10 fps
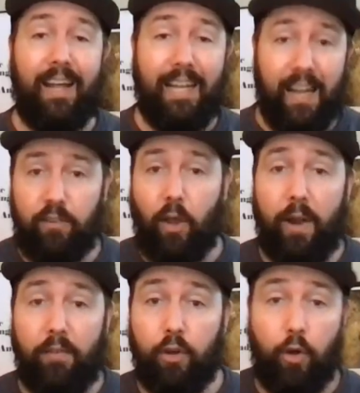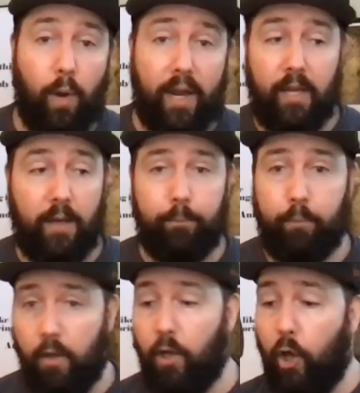Let's go and have a quick
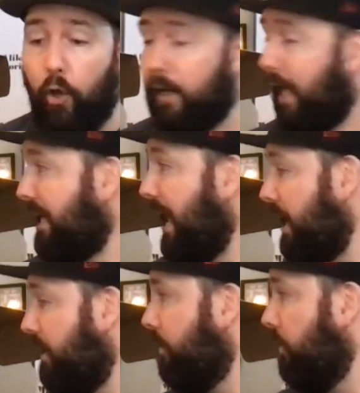look again,